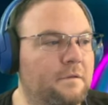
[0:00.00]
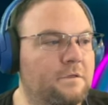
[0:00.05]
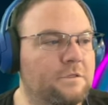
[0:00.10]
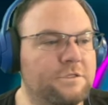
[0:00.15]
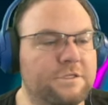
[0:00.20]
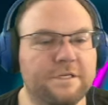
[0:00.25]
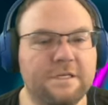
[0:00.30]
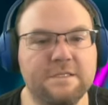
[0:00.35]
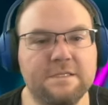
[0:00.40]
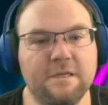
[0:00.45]

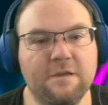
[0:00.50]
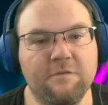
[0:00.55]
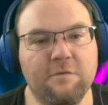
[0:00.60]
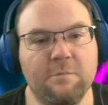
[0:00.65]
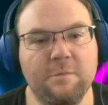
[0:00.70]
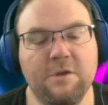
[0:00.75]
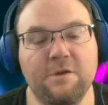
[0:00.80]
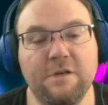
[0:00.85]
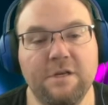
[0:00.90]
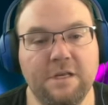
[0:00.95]
She doesn't give
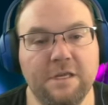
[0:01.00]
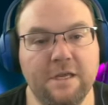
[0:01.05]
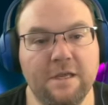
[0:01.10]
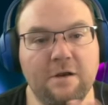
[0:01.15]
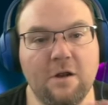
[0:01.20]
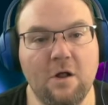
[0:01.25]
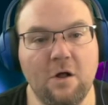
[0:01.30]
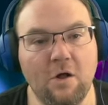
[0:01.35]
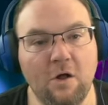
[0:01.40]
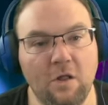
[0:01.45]
immunity
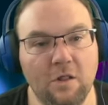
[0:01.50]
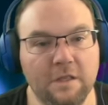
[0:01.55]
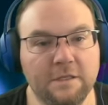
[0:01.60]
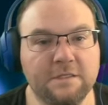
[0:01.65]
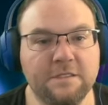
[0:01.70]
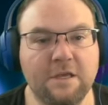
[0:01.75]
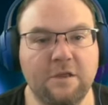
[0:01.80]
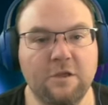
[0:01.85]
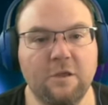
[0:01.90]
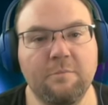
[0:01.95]
at all
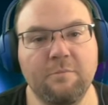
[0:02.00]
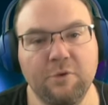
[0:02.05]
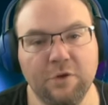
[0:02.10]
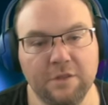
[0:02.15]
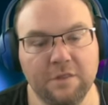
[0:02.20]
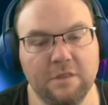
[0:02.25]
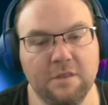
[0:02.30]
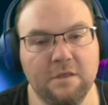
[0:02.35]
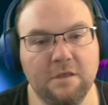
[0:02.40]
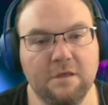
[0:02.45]
until you
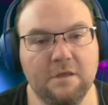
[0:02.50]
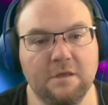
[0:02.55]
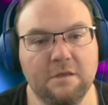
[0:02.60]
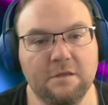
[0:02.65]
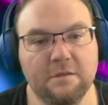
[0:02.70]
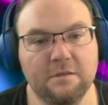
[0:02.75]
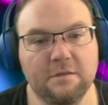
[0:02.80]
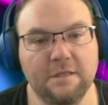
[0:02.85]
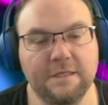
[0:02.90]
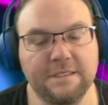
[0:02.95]
put
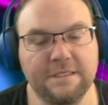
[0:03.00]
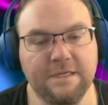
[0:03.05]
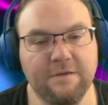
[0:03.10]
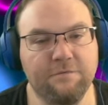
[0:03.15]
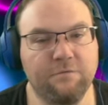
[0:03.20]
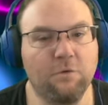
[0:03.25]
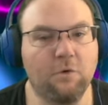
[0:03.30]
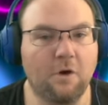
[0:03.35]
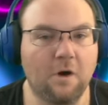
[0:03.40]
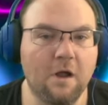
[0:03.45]
the
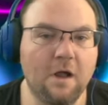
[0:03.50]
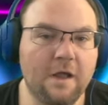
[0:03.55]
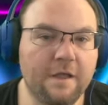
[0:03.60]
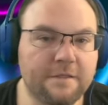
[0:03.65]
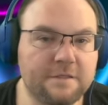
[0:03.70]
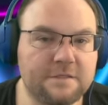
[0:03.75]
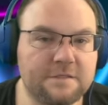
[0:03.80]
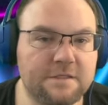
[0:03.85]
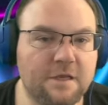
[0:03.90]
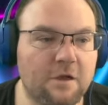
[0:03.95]
T4 on.
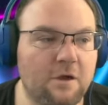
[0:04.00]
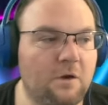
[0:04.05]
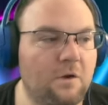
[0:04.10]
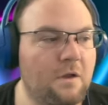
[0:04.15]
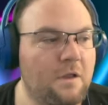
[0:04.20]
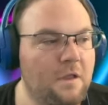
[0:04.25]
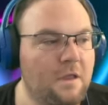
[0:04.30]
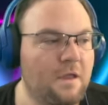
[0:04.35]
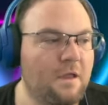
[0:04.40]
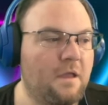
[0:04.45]
So
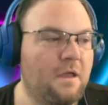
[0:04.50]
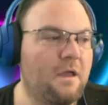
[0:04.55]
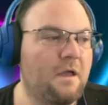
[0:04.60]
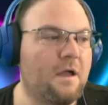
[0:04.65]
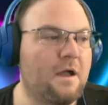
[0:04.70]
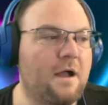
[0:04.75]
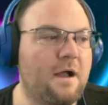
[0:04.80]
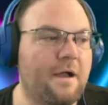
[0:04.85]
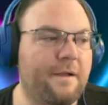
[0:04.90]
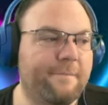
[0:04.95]

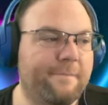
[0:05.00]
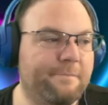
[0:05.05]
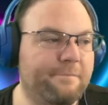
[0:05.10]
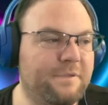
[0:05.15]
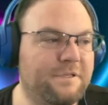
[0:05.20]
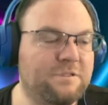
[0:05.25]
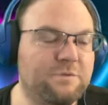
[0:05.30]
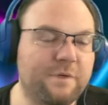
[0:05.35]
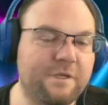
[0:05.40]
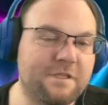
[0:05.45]

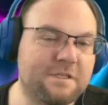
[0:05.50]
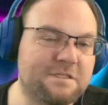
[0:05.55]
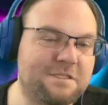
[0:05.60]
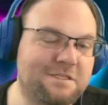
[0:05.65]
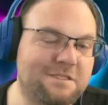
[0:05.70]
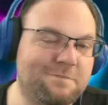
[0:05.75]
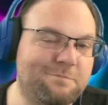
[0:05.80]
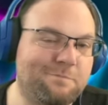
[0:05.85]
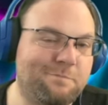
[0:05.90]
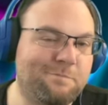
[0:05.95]
between
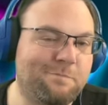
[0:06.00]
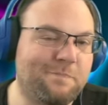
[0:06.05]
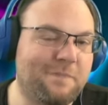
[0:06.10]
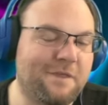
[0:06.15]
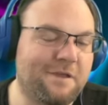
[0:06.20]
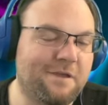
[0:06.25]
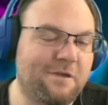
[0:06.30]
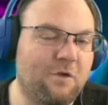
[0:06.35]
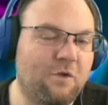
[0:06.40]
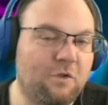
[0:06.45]

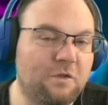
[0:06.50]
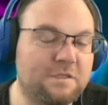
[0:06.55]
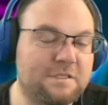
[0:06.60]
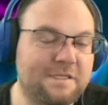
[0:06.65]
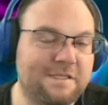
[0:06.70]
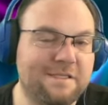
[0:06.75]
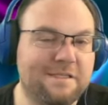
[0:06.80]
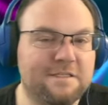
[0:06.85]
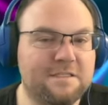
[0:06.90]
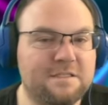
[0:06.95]
the
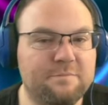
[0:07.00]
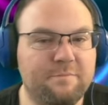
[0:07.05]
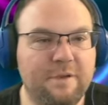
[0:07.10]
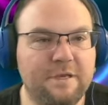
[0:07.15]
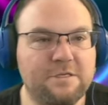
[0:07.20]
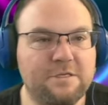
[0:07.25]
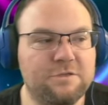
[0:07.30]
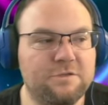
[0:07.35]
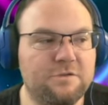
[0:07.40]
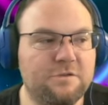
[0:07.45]
ult and the
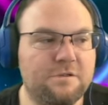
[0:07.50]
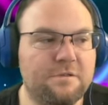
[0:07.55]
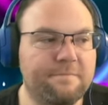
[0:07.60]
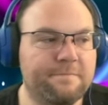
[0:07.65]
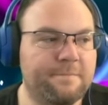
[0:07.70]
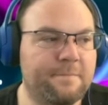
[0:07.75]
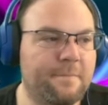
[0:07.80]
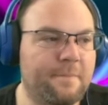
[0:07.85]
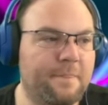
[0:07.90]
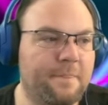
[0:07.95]
special,
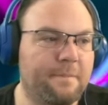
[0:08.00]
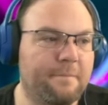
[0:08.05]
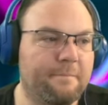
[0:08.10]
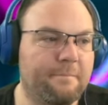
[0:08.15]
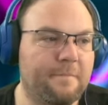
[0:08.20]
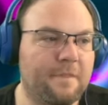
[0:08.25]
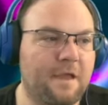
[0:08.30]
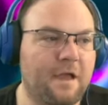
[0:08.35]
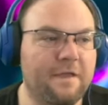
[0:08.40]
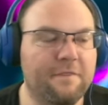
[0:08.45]

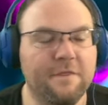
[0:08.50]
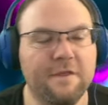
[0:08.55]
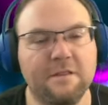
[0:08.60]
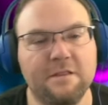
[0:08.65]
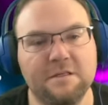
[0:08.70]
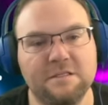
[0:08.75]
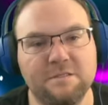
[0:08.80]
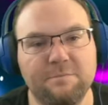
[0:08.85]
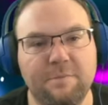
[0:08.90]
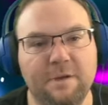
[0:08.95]
I think
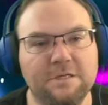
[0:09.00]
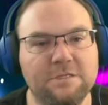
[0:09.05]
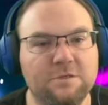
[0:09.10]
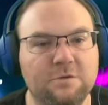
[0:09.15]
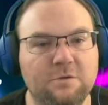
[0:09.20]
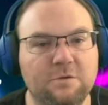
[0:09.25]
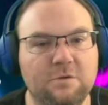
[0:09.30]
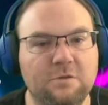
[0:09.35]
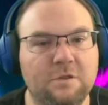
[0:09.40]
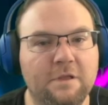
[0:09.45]
the
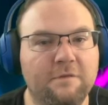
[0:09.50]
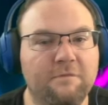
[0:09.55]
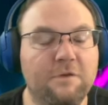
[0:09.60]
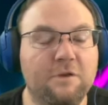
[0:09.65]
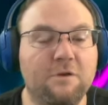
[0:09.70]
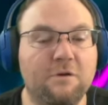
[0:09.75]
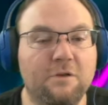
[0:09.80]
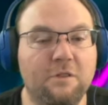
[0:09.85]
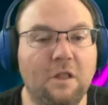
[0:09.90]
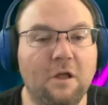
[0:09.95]
special, if
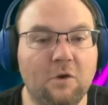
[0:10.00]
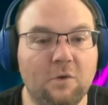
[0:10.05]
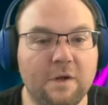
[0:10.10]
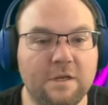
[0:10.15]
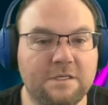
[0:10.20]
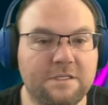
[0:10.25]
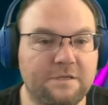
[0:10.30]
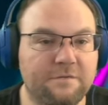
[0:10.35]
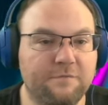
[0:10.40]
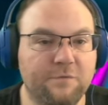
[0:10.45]
you're low
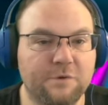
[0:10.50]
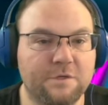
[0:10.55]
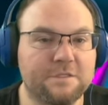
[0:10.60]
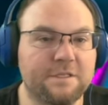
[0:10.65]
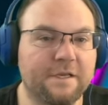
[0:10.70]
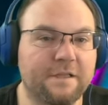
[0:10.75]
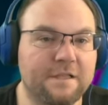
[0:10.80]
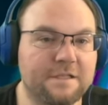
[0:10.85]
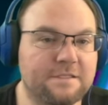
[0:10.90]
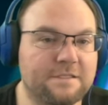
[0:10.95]
on T4s,
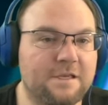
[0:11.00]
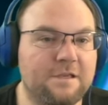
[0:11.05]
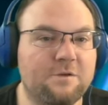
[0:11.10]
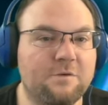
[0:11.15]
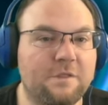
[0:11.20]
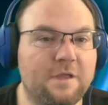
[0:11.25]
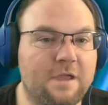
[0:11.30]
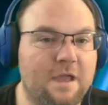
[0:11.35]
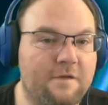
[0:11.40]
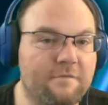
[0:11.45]
like let's say you
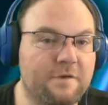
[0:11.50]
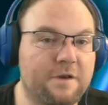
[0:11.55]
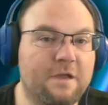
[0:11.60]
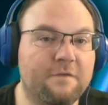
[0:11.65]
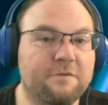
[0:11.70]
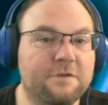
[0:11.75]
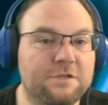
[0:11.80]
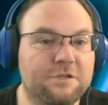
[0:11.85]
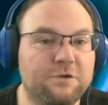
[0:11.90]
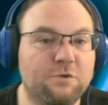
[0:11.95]
only have
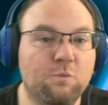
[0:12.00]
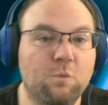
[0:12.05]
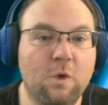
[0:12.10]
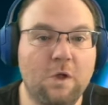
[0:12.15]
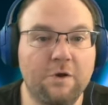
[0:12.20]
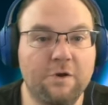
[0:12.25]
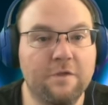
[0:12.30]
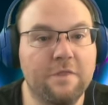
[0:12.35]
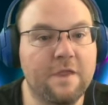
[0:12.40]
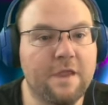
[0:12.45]
enough to do
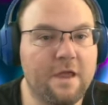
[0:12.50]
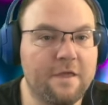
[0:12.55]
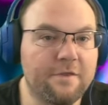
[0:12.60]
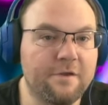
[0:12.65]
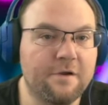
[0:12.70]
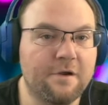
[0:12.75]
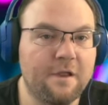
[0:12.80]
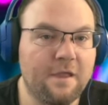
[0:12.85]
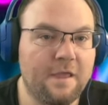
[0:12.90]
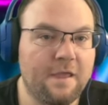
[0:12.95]
one or the
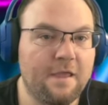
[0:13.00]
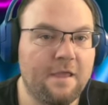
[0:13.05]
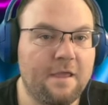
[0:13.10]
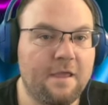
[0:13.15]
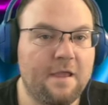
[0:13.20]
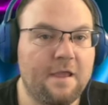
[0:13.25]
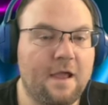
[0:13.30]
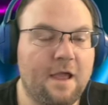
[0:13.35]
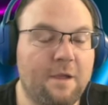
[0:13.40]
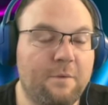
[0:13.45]
other,
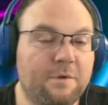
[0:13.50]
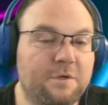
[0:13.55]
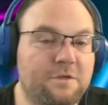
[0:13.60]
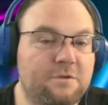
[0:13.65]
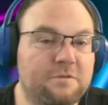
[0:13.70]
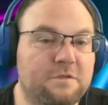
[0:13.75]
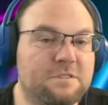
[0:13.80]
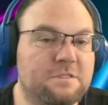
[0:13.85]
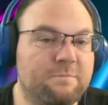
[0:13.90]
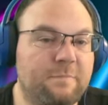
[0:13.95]
I would
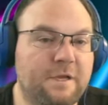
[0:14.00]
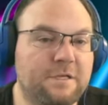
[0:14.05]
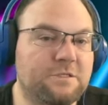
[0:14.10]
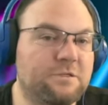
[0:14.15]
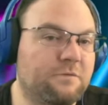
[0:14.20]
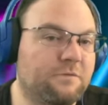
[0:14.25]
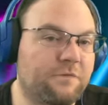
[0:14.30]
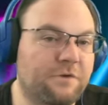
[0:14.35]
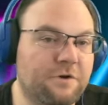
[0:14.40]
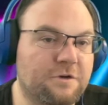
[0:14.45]
do the
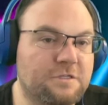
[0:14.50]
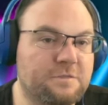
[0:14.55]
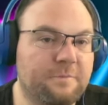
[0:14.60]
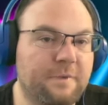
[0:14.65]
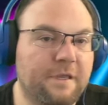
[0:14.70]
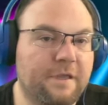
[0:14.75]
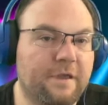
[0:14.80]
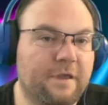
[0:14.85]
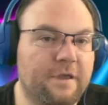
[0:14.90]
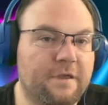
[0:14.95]
special first,
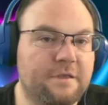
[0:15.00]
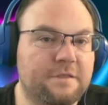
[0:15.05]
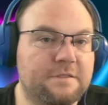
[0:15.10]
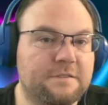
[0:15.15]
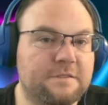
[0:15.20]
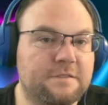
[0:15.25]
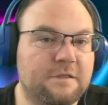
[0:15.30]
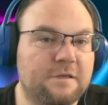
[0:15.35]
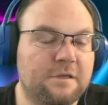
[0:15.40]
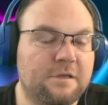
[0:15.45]

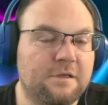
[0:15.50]
because